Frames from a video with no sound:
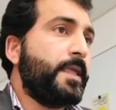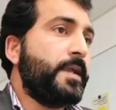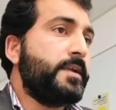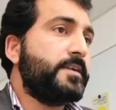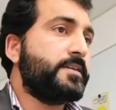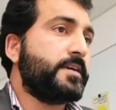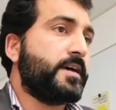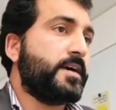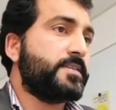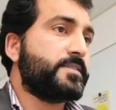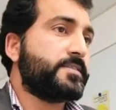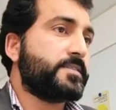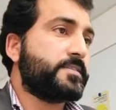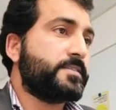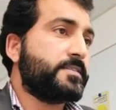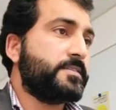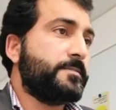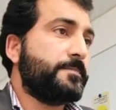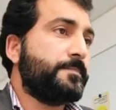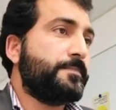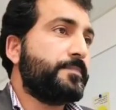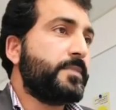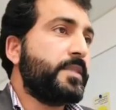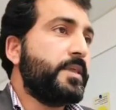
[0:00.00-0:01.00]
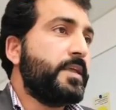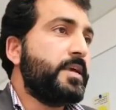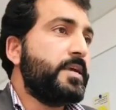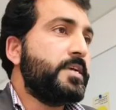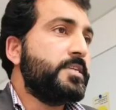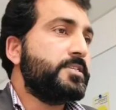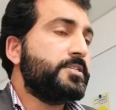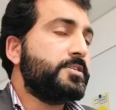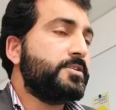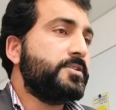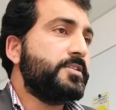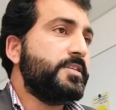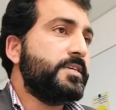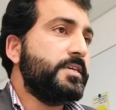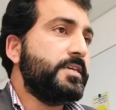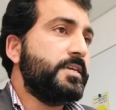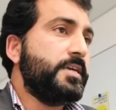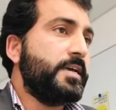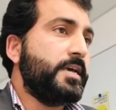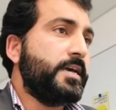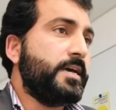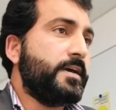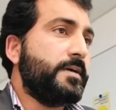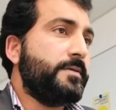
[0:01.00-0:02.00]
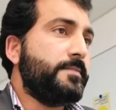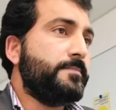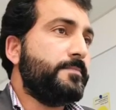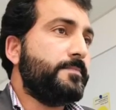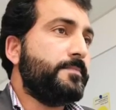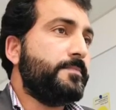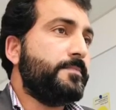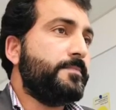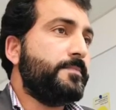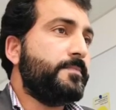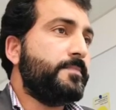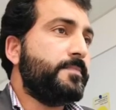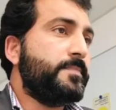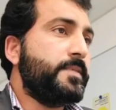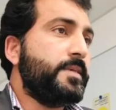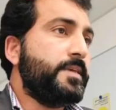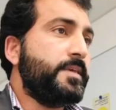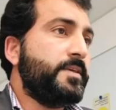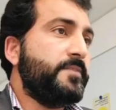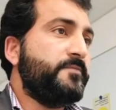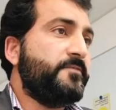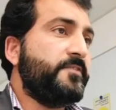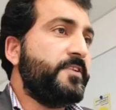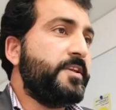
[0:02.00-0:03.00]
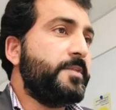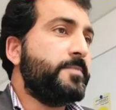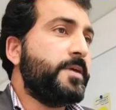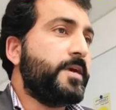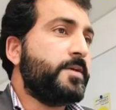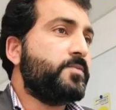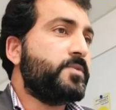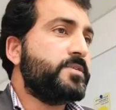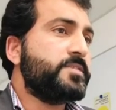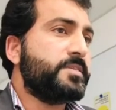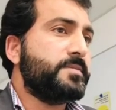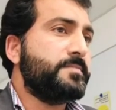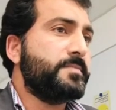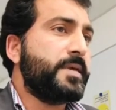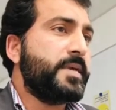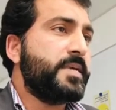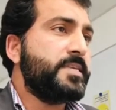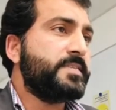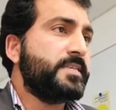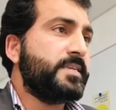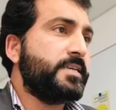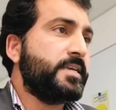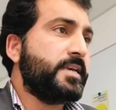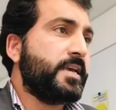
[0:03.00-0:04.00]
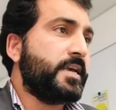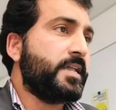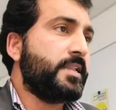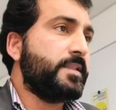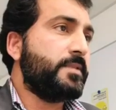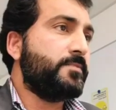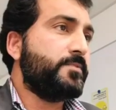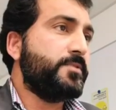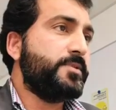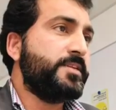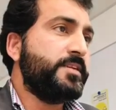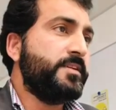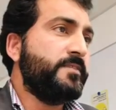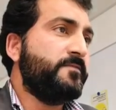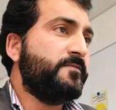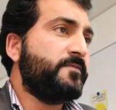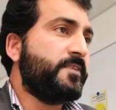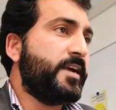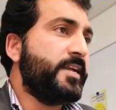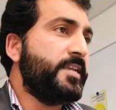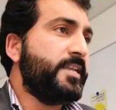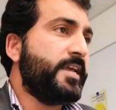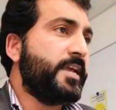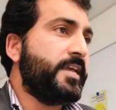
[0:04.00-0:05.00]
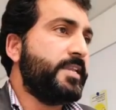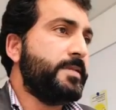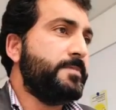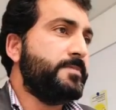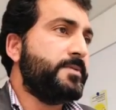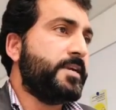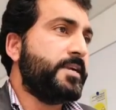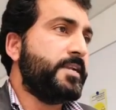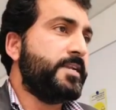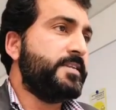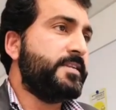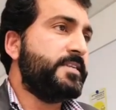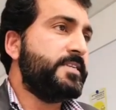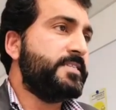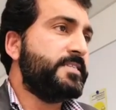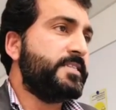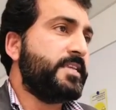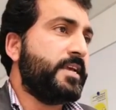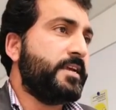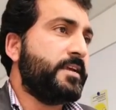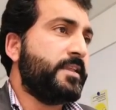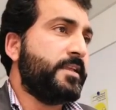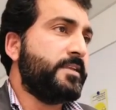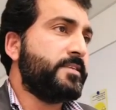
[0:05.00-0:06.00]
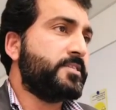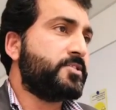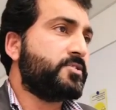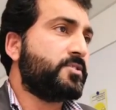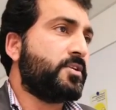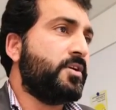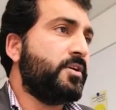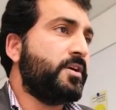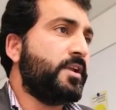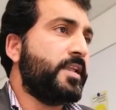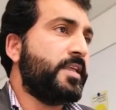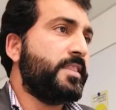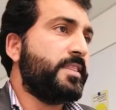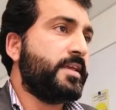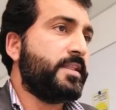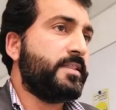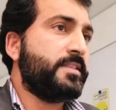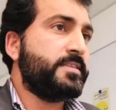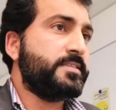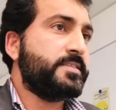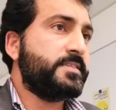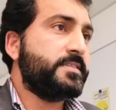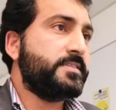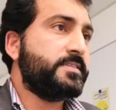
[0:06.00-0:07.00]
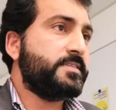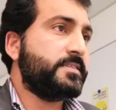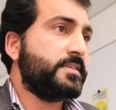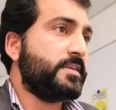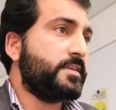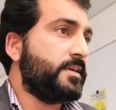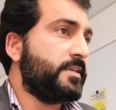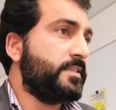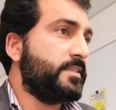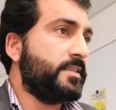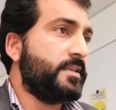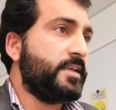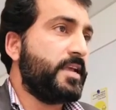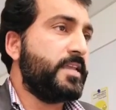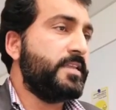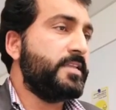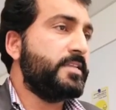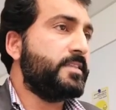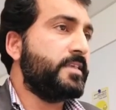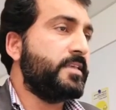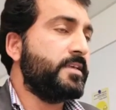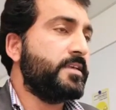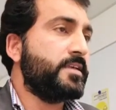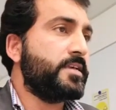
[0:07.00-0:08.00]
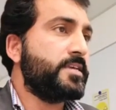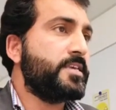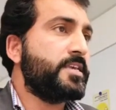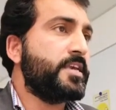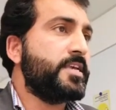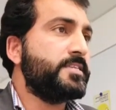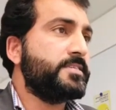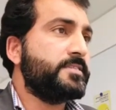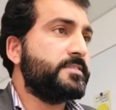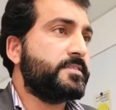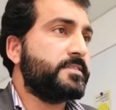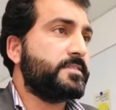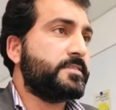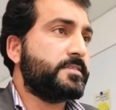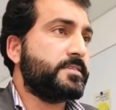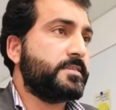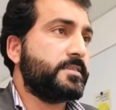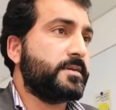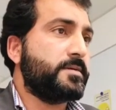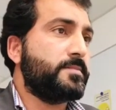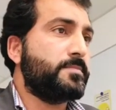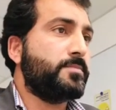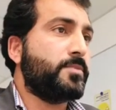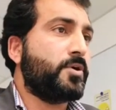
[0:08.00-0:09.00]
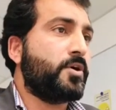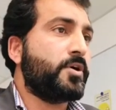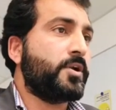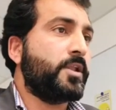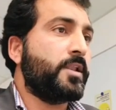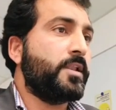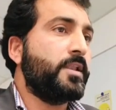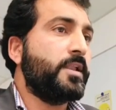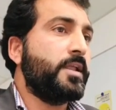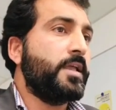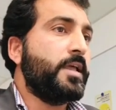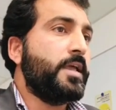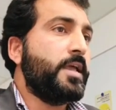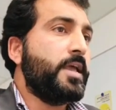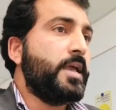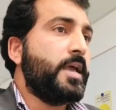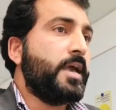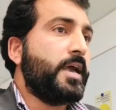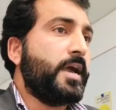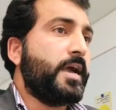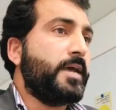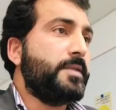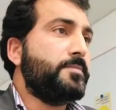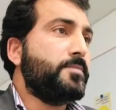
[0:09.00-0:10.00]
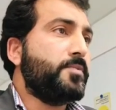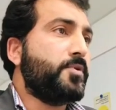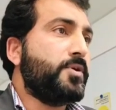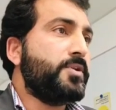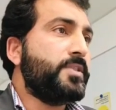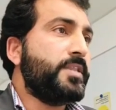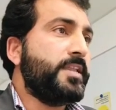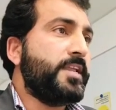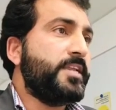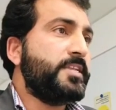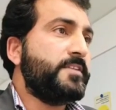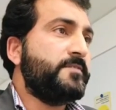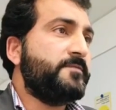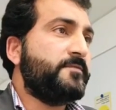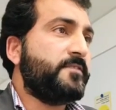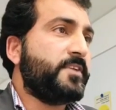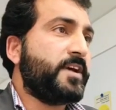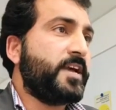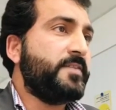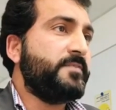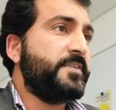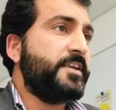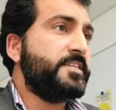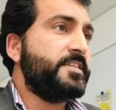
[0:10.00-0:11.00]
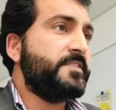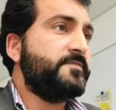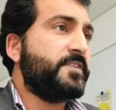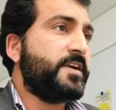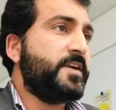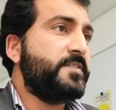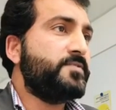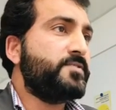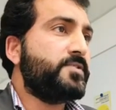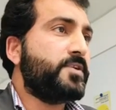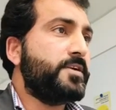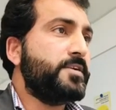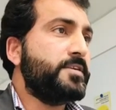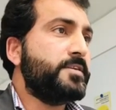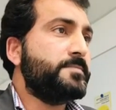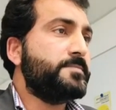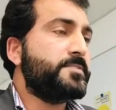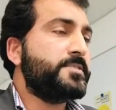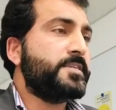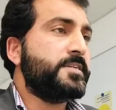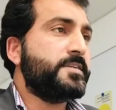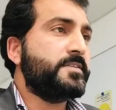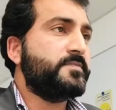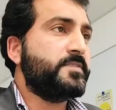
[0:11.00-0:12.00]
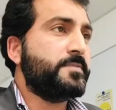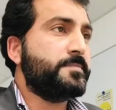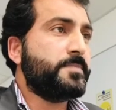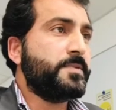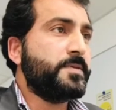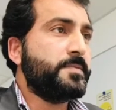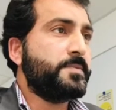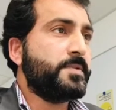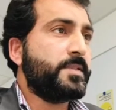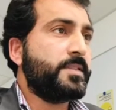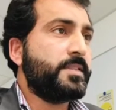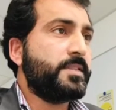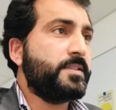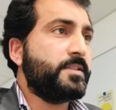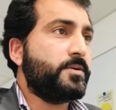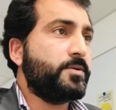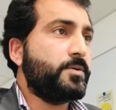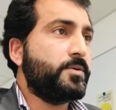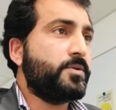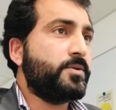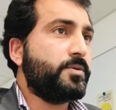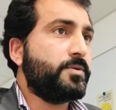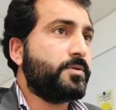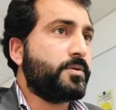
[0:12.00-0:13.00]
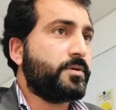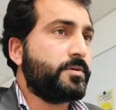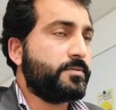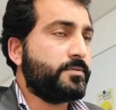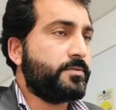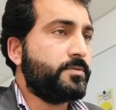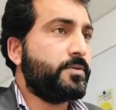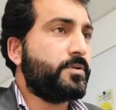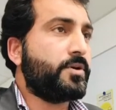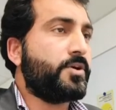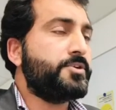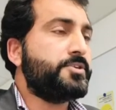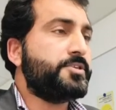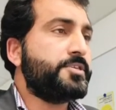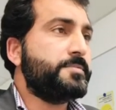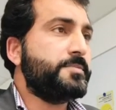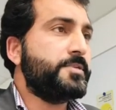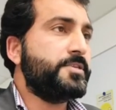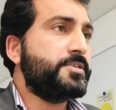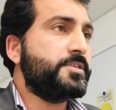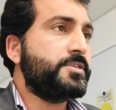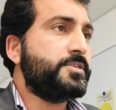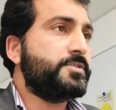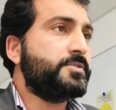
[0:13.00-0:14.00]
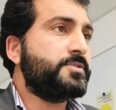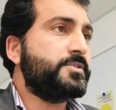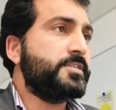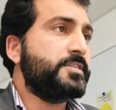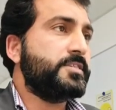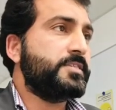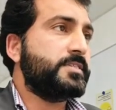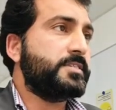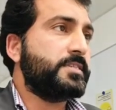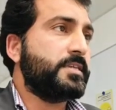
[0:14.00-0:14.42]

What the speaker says: tasks. So the feedback was amazing, and we didn't find anybody disagreeing strongly that this is anything against this model. And more than 85 to 100% of the people who contributed to this